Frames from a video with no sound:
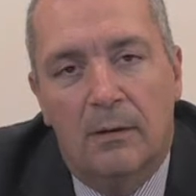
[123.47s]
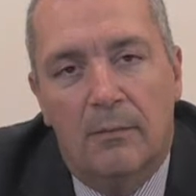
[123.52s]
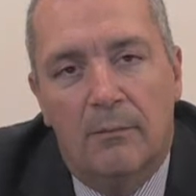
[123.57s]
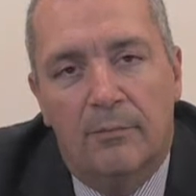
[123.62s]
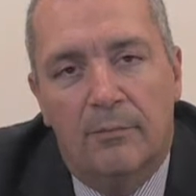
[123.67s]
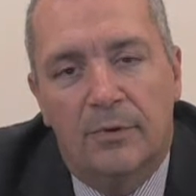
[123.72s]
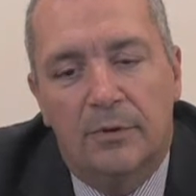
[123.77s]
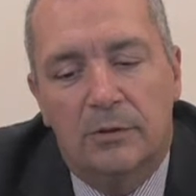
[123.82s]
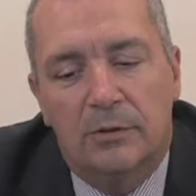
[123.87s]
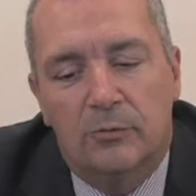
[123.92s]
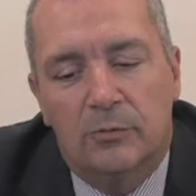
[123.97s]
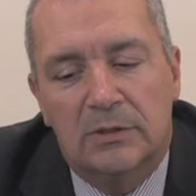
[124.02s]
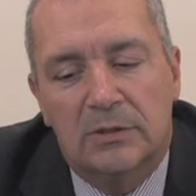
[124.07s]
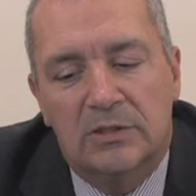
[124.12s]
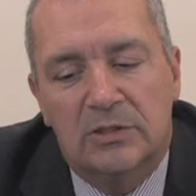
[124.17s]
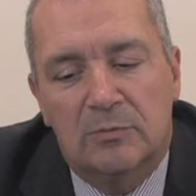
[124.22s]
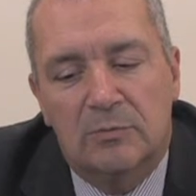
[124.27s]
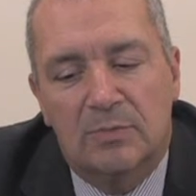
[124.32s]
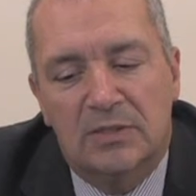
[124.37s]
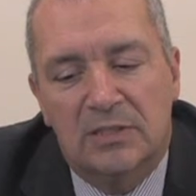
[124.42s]
but you'll need
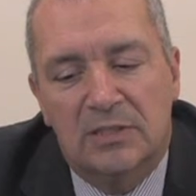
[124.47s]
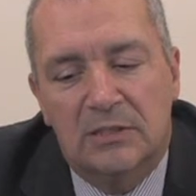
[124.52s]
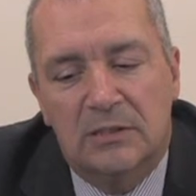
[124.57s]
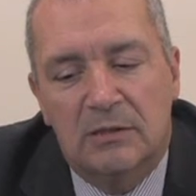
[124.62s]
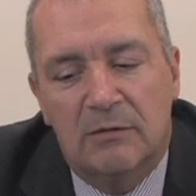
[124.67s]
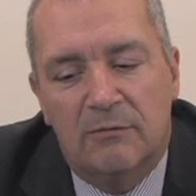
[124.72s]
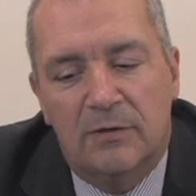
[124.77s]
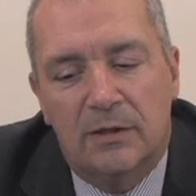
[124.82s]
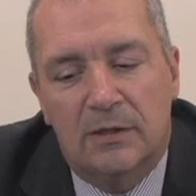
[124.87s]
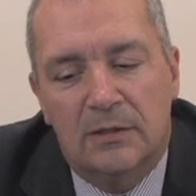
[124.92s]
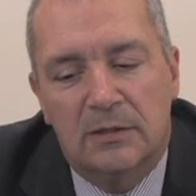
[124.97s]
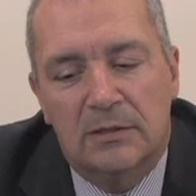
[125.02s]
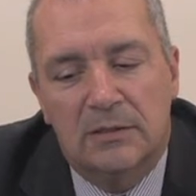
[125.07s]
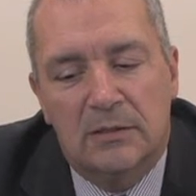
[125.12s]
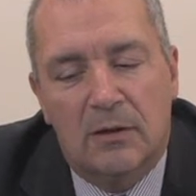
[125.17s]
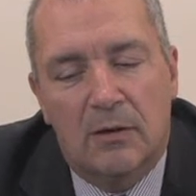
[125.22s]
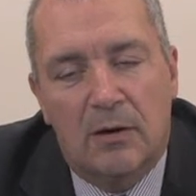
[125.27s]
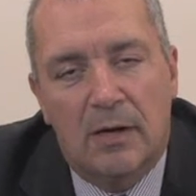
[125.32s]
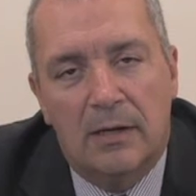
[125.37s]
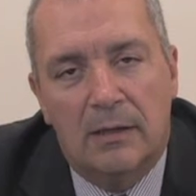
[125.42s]
specific
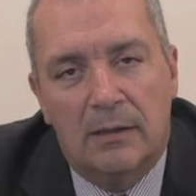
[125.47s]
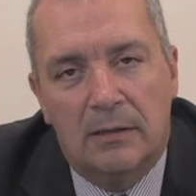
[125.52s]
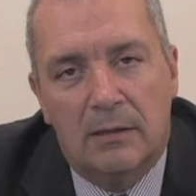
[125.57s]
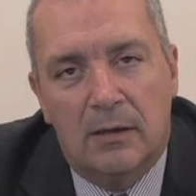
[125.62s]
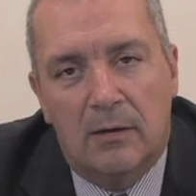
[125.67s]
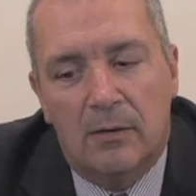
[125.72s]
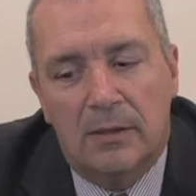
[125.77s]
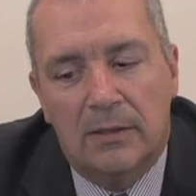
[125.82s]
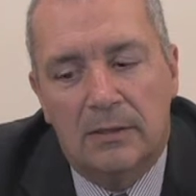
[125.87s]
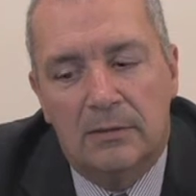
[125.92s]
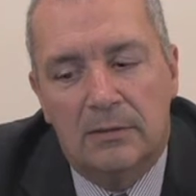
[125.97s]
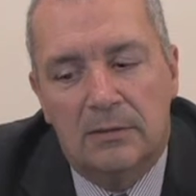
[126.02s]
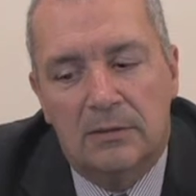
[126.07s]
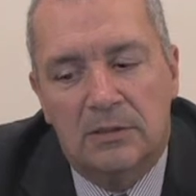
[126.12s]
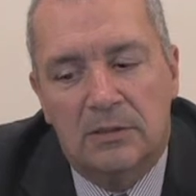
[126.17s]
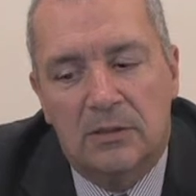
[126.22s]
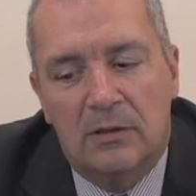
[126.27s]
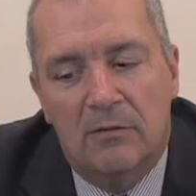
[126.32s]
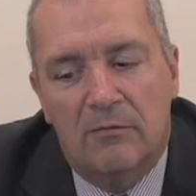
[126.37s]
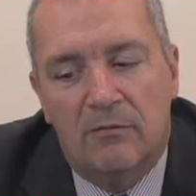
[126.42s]
design and
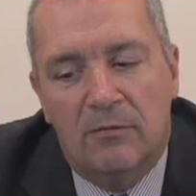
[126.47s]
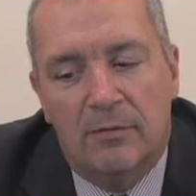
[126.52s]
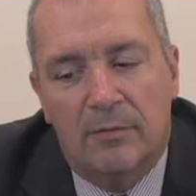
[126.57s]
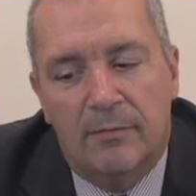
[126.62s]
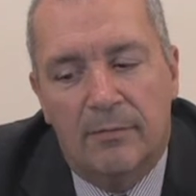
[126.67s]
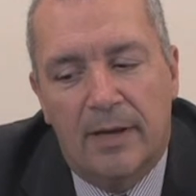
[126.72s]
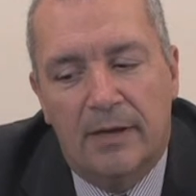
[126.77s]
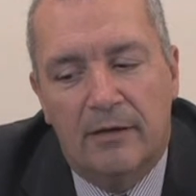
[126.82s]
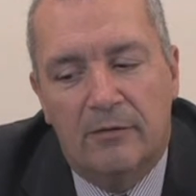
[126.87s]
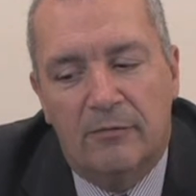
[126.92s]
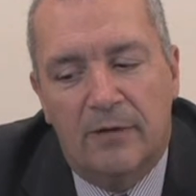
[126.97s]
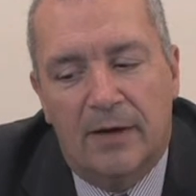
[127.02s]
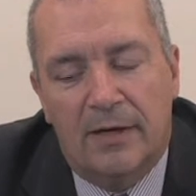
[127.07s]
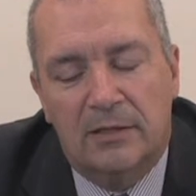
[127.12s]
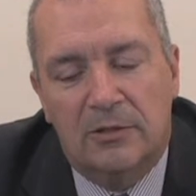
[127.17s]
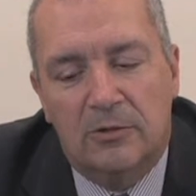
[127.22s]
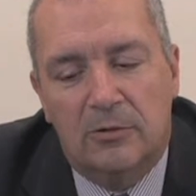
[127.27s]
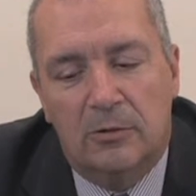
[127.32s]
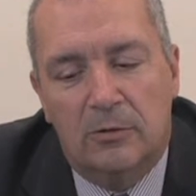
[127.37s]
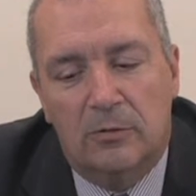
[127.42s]
guidance from the
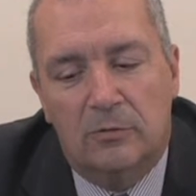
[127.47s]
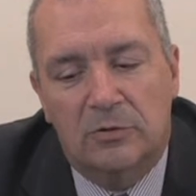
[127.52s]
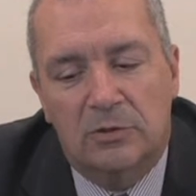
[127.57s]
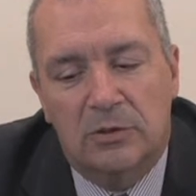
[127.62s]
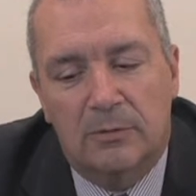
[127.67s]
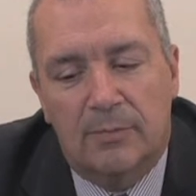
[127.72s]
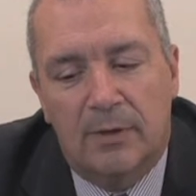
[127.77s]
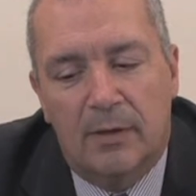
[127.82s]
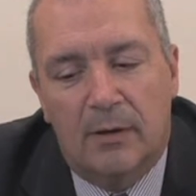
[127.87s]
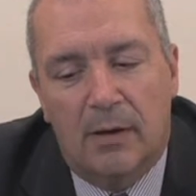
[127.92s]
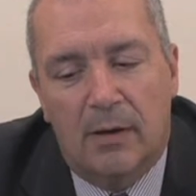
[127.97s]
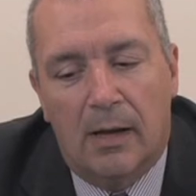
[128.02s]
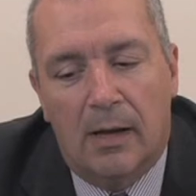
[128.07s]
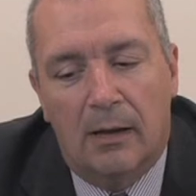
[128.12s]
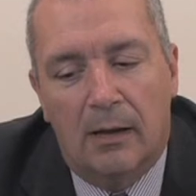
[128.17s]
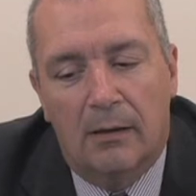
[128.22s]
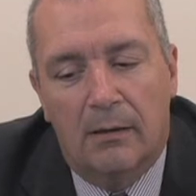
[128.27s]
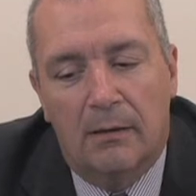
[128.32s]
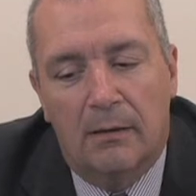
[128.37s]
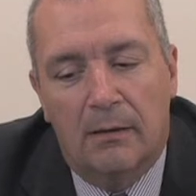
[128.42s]
manufacturer or supplier.
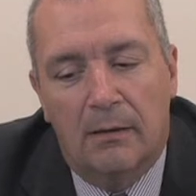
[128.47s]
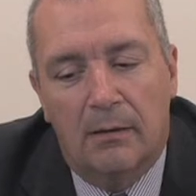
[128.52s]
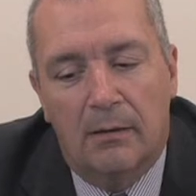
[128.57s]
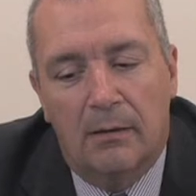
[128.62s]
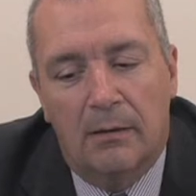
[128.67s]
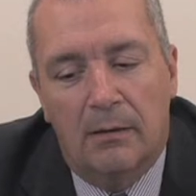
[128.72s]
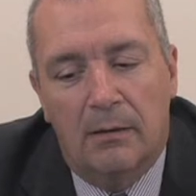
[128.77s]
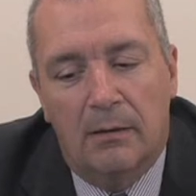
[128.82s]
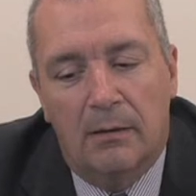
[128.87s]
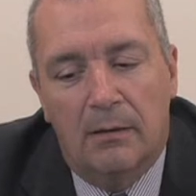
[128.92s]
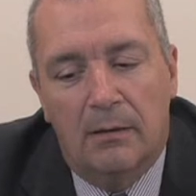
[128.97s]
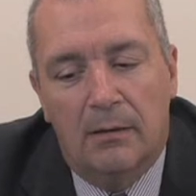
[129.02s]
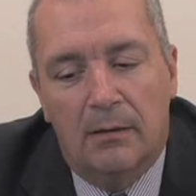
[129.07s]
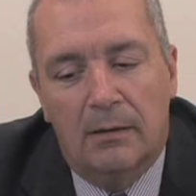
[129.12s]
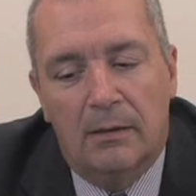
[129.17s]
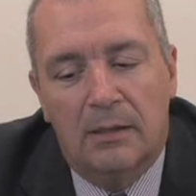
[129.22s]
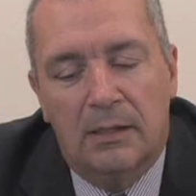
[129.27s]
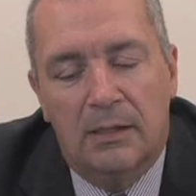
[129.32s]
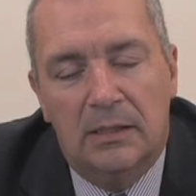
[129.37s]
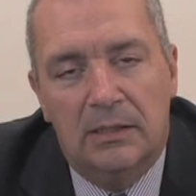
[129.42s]

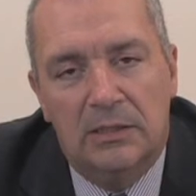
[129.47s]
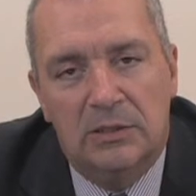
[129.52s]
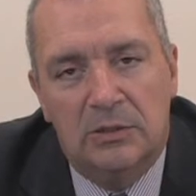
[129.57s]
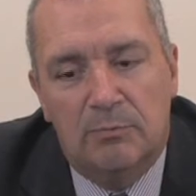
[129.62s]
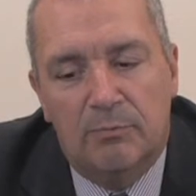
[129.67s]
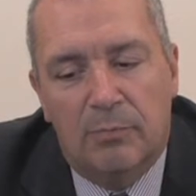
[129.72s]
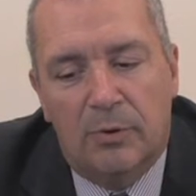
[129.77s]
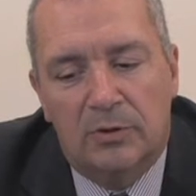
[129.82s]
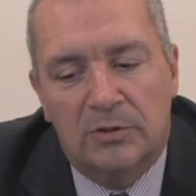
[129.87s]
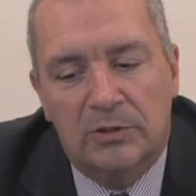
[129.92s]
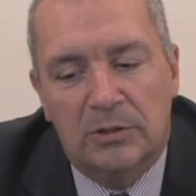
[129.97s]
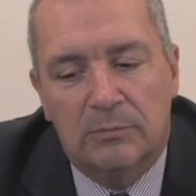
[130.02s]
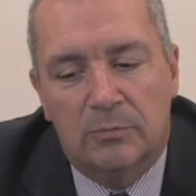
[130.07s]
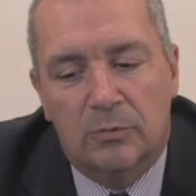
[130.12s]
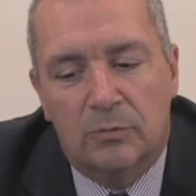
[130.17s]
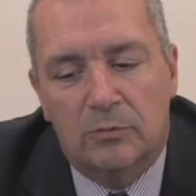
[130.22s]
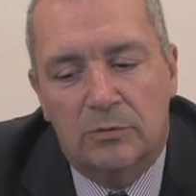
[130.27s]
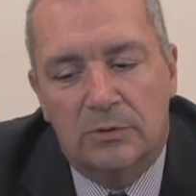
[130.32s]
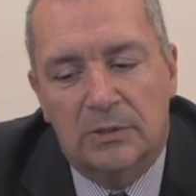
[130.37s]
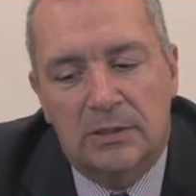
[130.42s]
It is
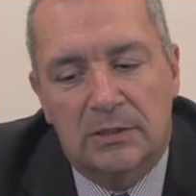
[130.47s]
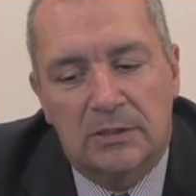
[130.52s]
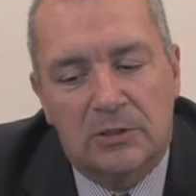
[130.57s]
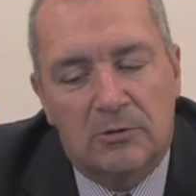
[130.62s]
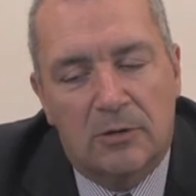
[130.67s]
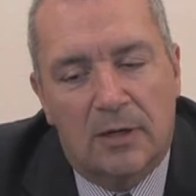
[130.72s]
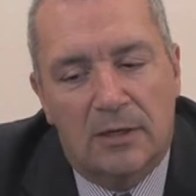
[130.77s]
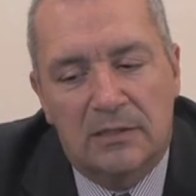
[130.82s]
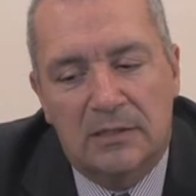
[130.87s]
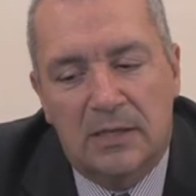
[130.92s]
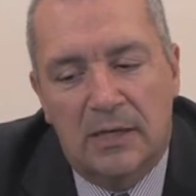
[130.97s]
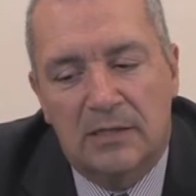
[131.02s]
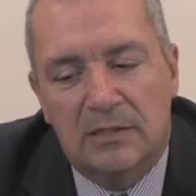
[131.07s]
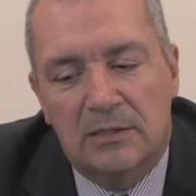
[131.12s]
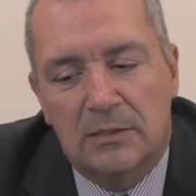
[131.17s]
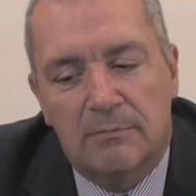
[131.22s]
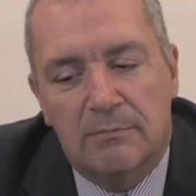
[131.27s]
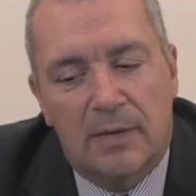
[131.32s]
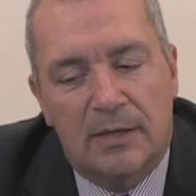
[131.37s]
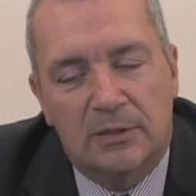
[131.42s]
possible to construct towers
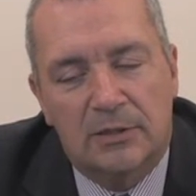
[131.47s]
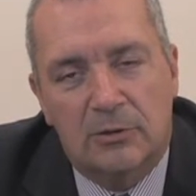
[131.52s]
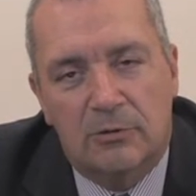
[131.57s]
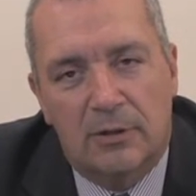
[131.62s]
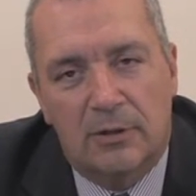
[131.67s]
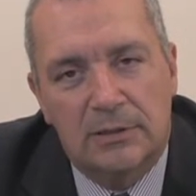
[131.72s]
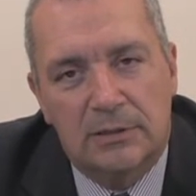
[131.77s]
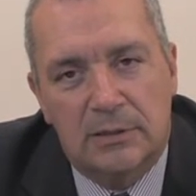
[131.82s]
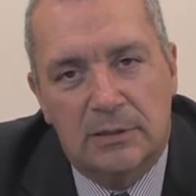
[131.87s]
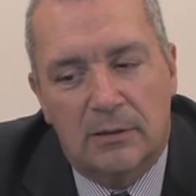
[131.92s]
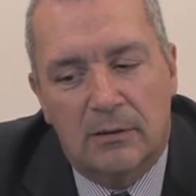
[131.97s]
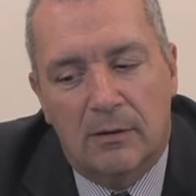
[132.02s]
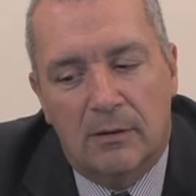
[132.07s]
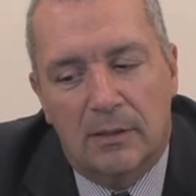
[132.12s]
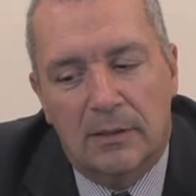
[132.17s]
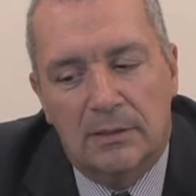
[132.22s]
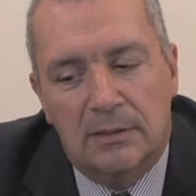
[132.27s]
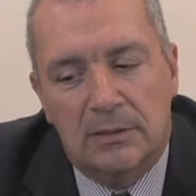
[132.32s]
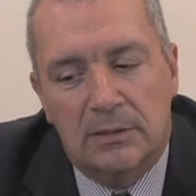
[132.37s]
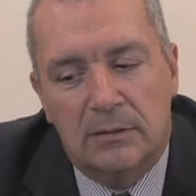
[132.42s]
to much greater
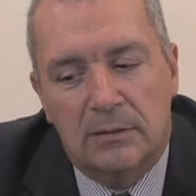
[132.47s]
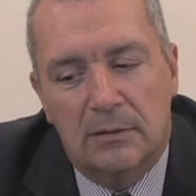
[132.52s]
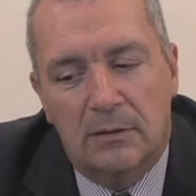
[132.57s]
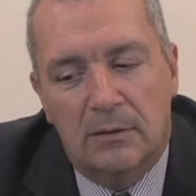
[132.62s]
heights,